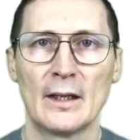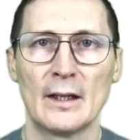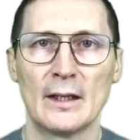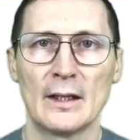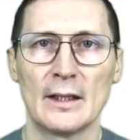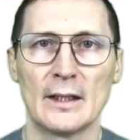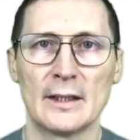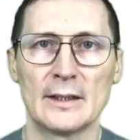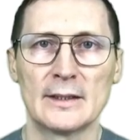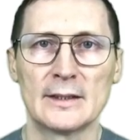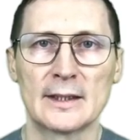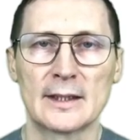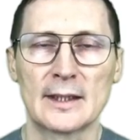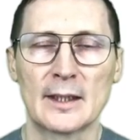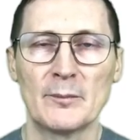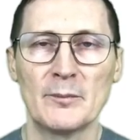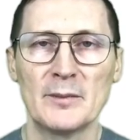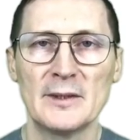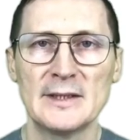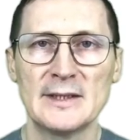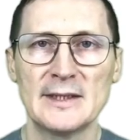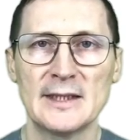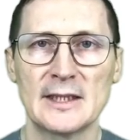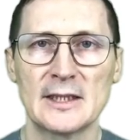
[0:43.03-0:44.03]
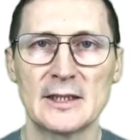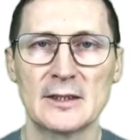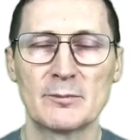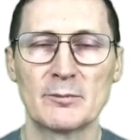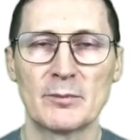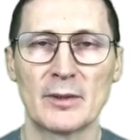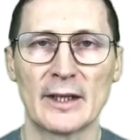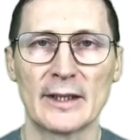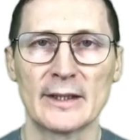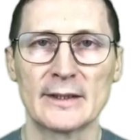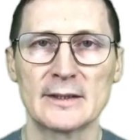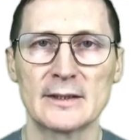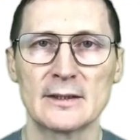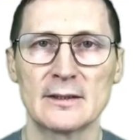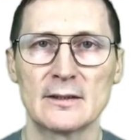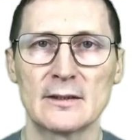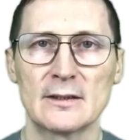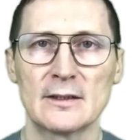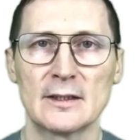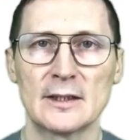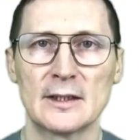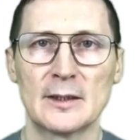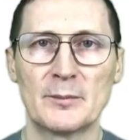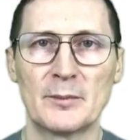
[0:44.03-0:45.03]
In the compensation path,
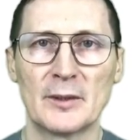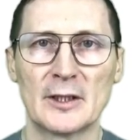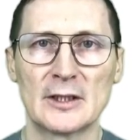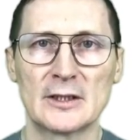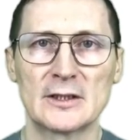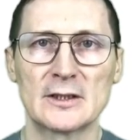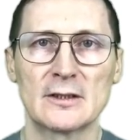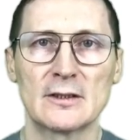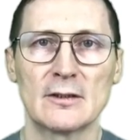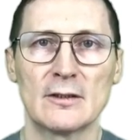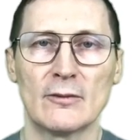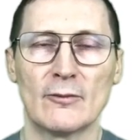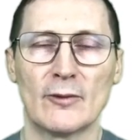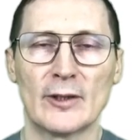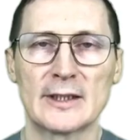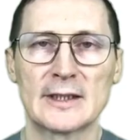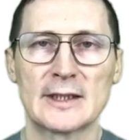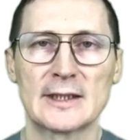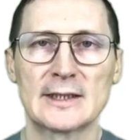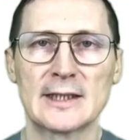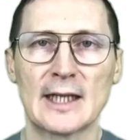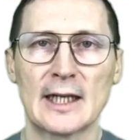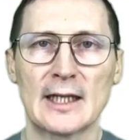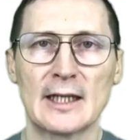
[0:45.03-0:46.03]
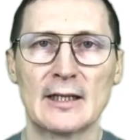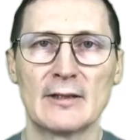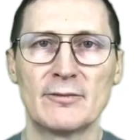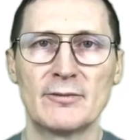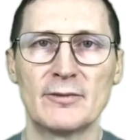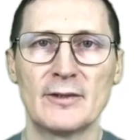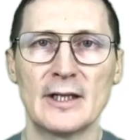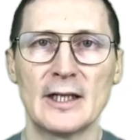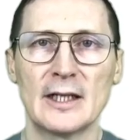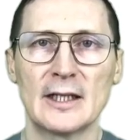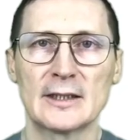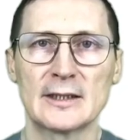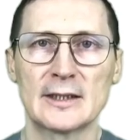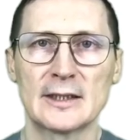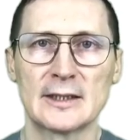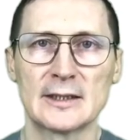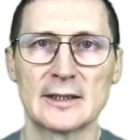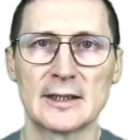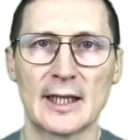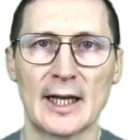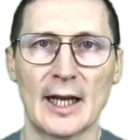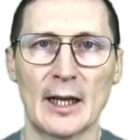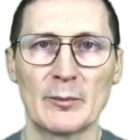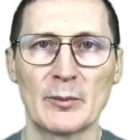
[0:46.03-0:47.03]
depends what exactly failed in the
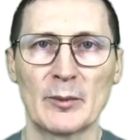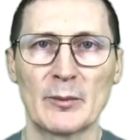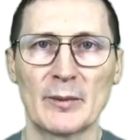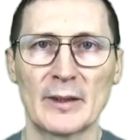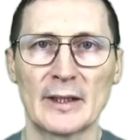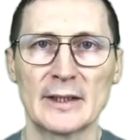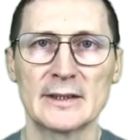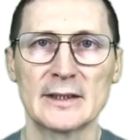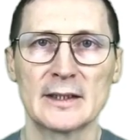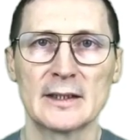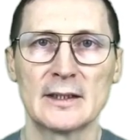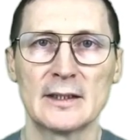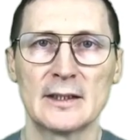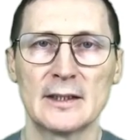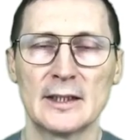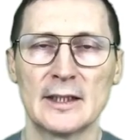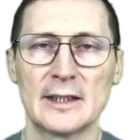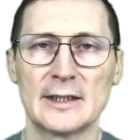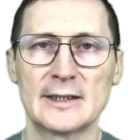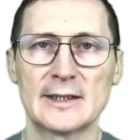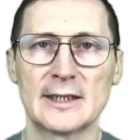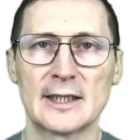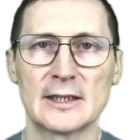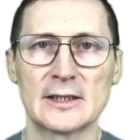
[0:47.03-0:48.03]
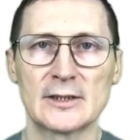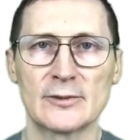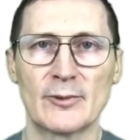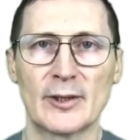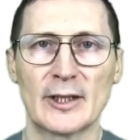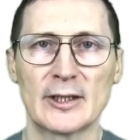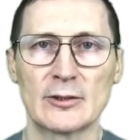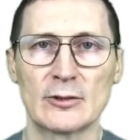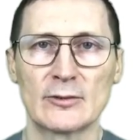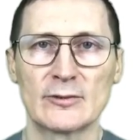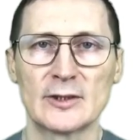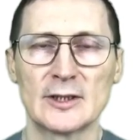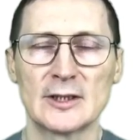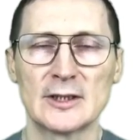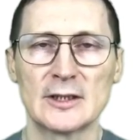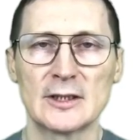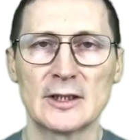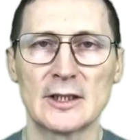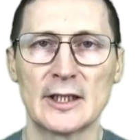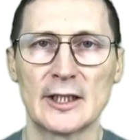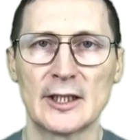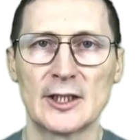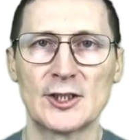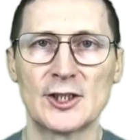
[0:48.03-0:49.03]
happy path, it sets one of these
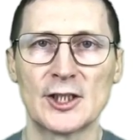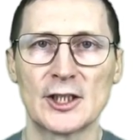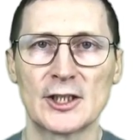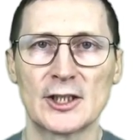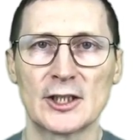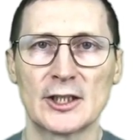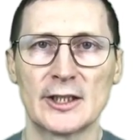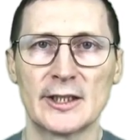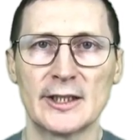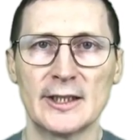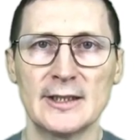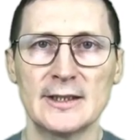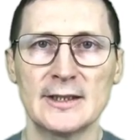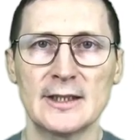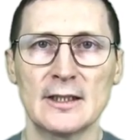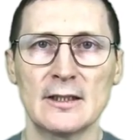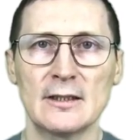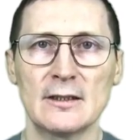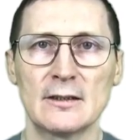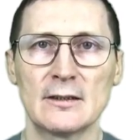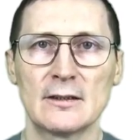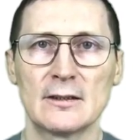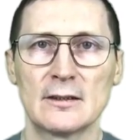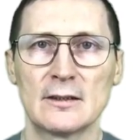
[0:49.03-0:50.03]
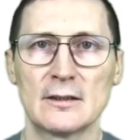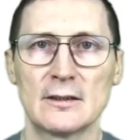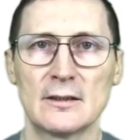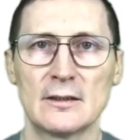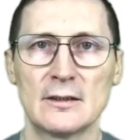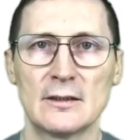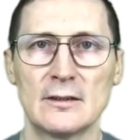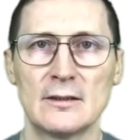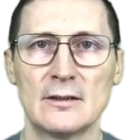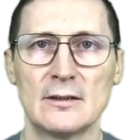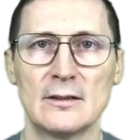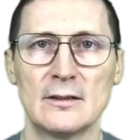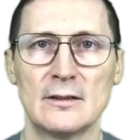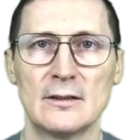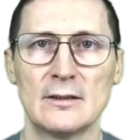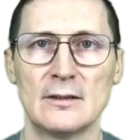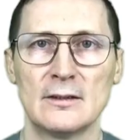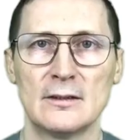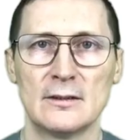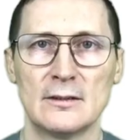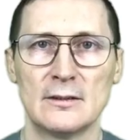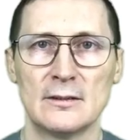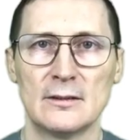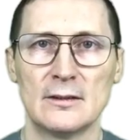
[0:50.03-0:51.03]
rejection reason,
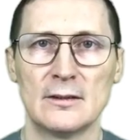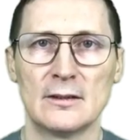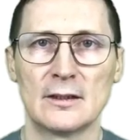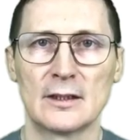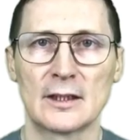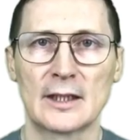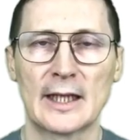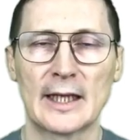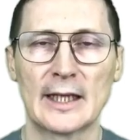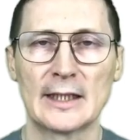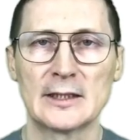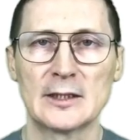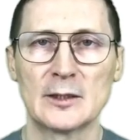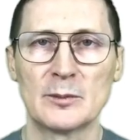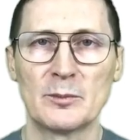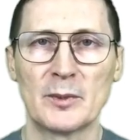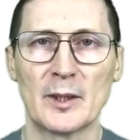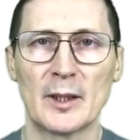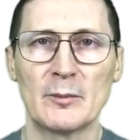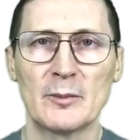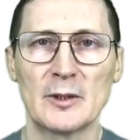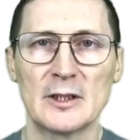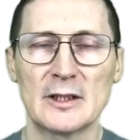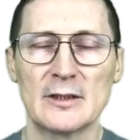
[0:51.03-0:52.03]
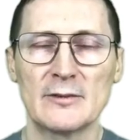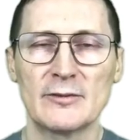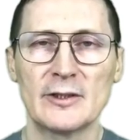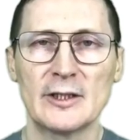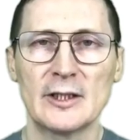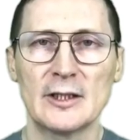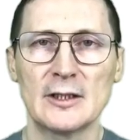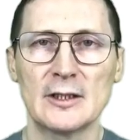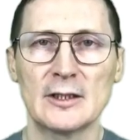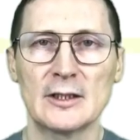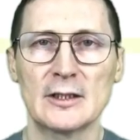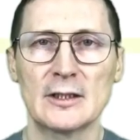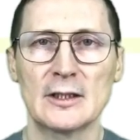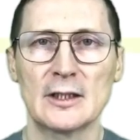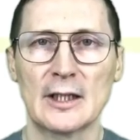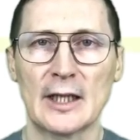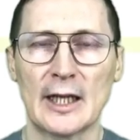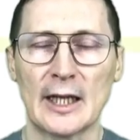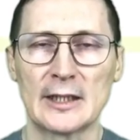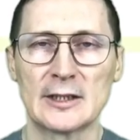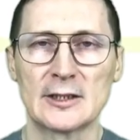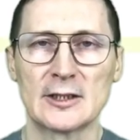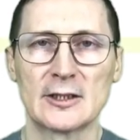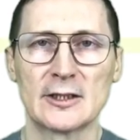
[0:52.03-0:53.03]
cancel payment if needed,
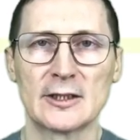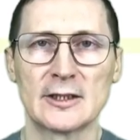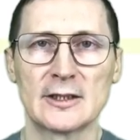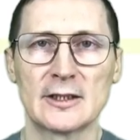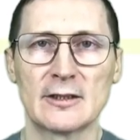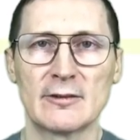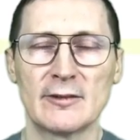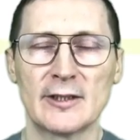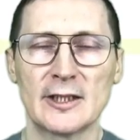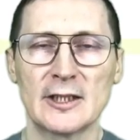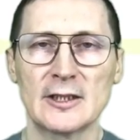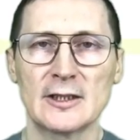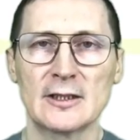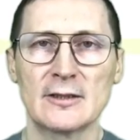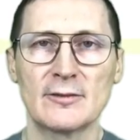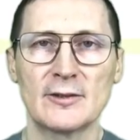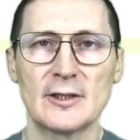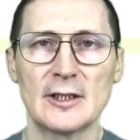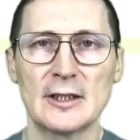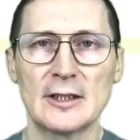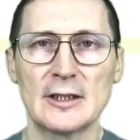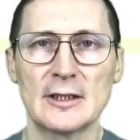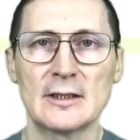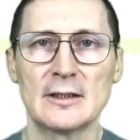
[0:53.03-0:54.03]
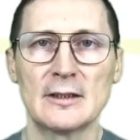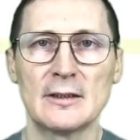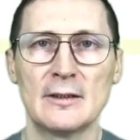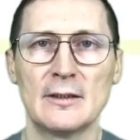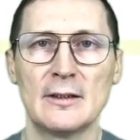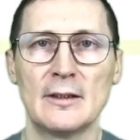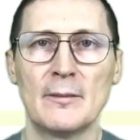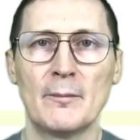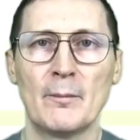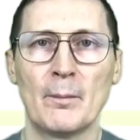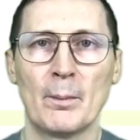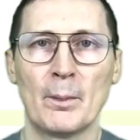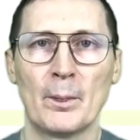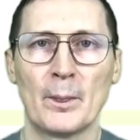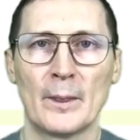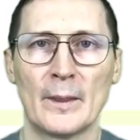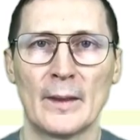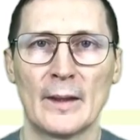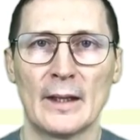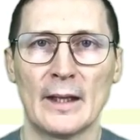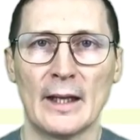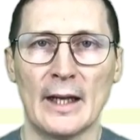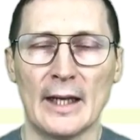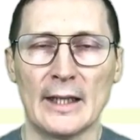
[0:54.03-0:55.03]
cancel reservation if needed,
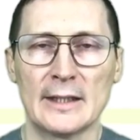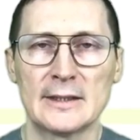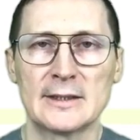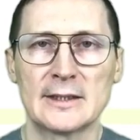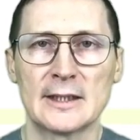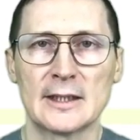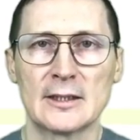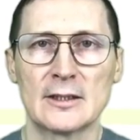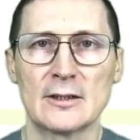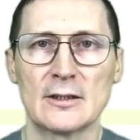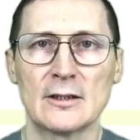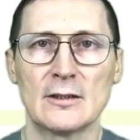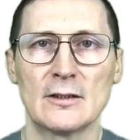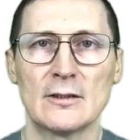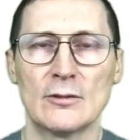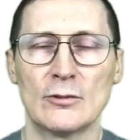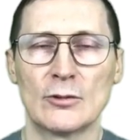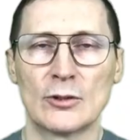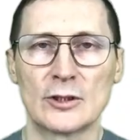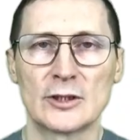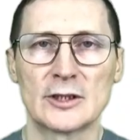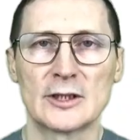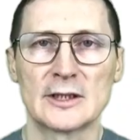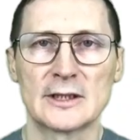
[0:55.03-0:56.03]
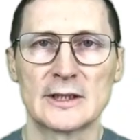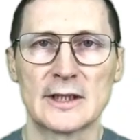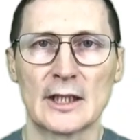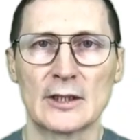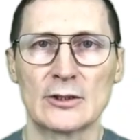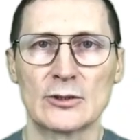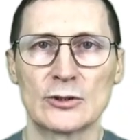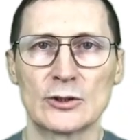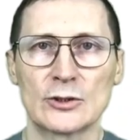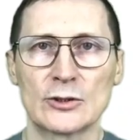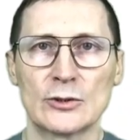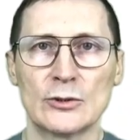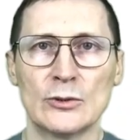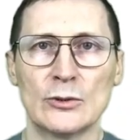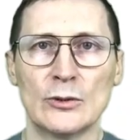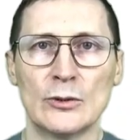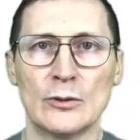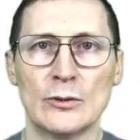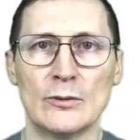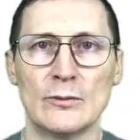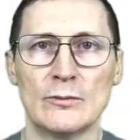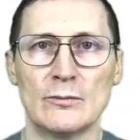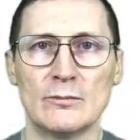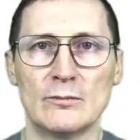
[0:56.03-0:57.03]
and set order status to
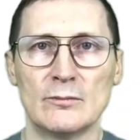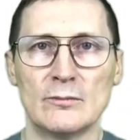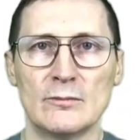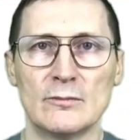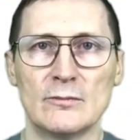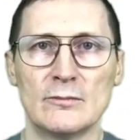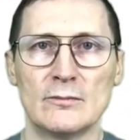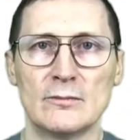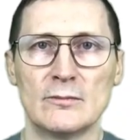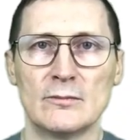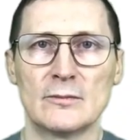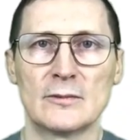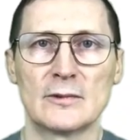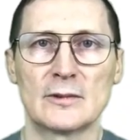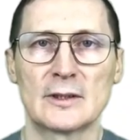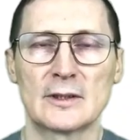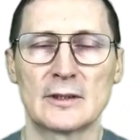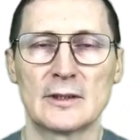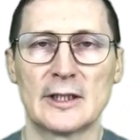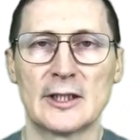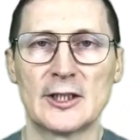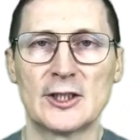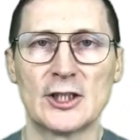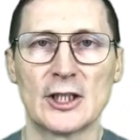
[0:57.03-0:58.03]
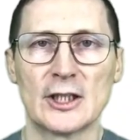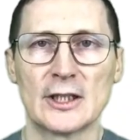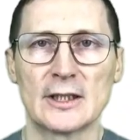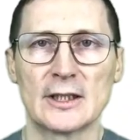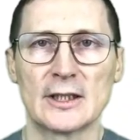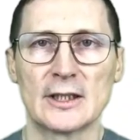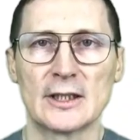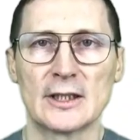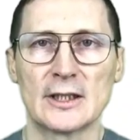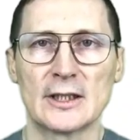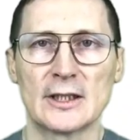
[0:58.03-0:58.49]
rejected.